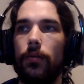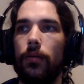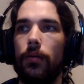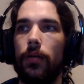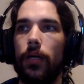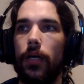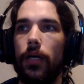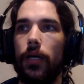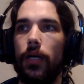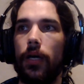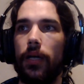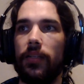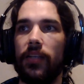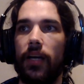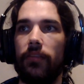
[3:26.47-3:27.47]

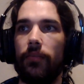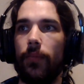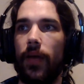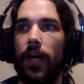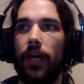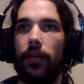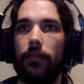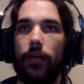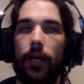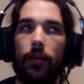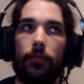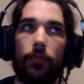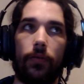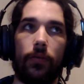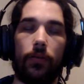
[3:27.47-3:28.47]
Aside from that,
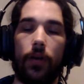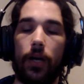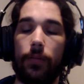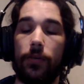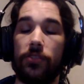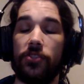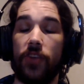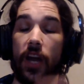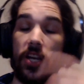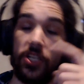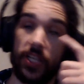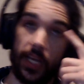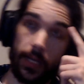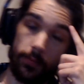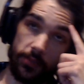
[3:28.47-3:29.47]
I've talking about strategy
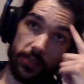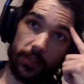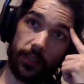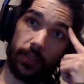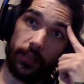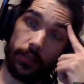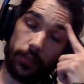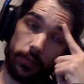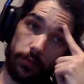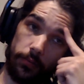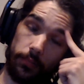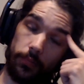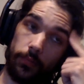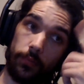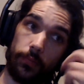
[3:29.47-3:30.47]
games.
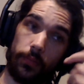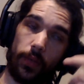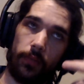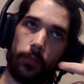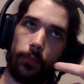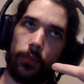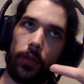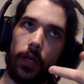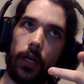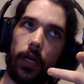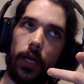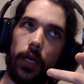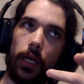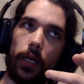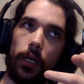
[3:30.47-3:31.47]
I've been
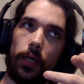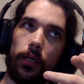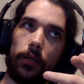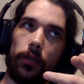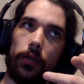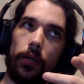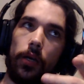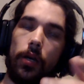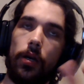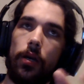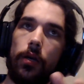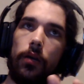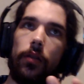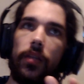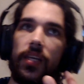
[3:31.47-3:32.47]
playing
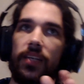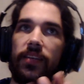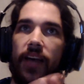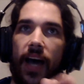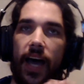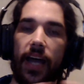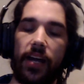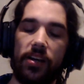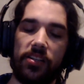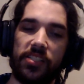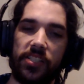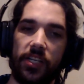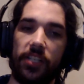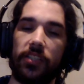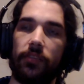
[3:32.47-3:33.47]
the entire
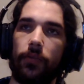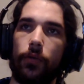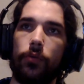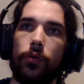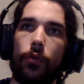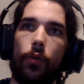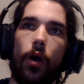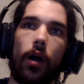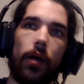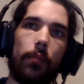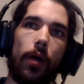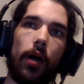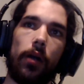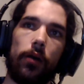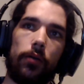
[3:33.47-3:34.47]
series of Utawari
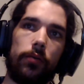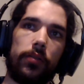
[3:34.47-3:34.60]
Mono.